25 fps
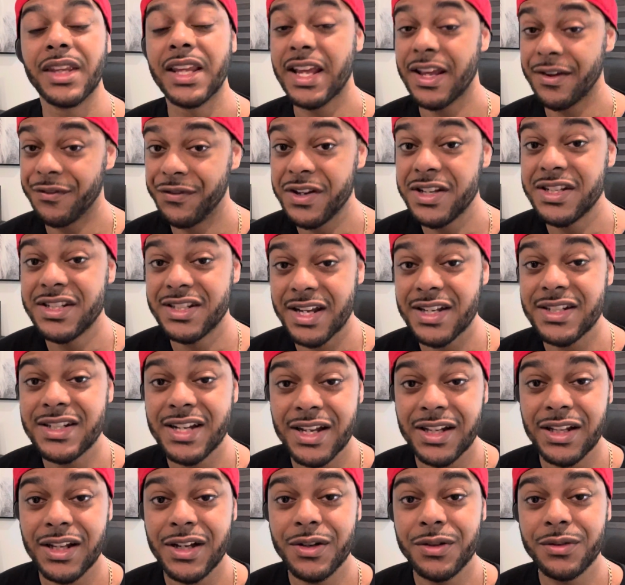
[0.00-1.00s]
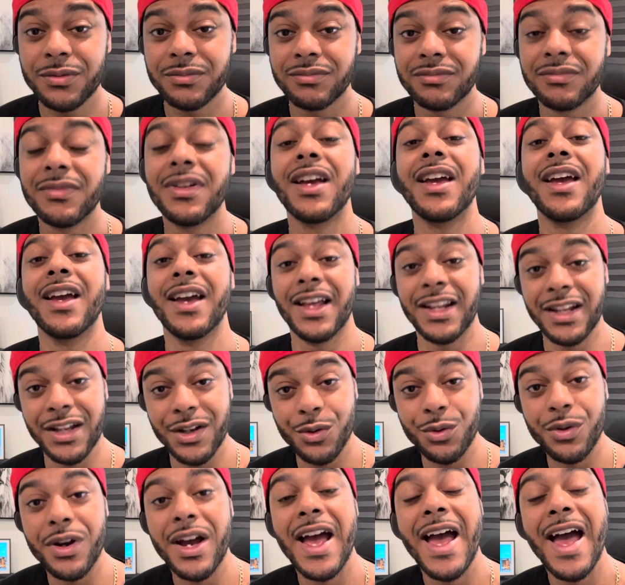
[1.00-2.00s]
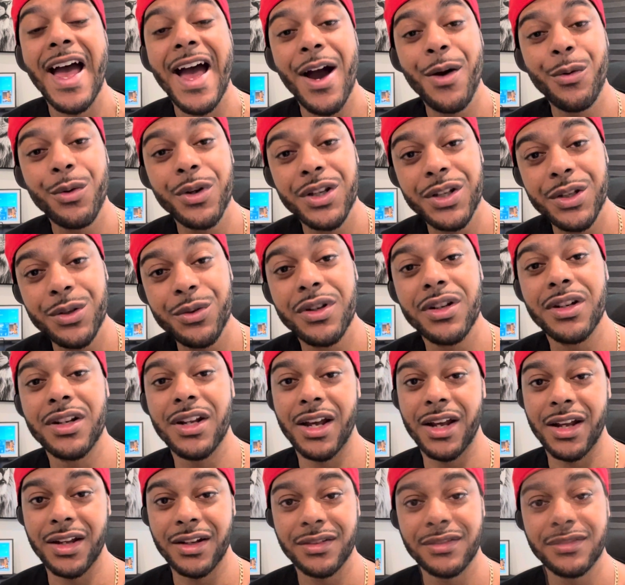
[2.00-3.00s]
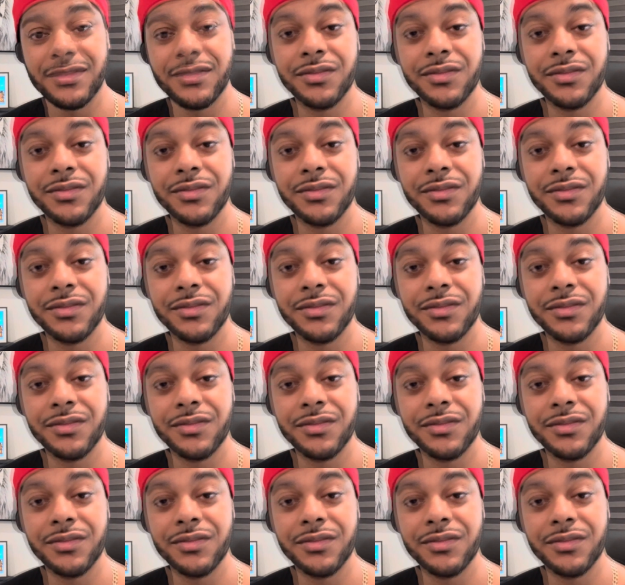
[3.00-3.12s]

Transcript: If he says hello, hello, how are you today?